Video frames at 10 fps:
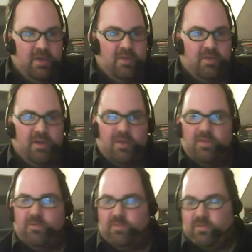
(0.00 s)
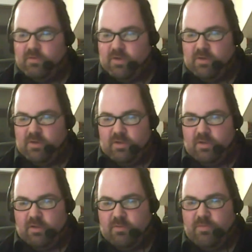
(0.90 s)
so you guys know what's going on with the
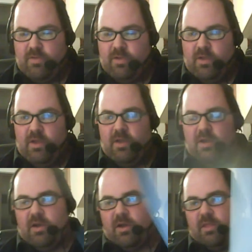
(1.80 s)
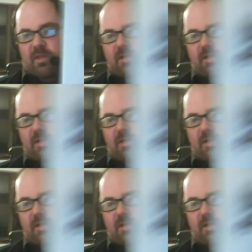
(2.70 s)
clubs. Uh, this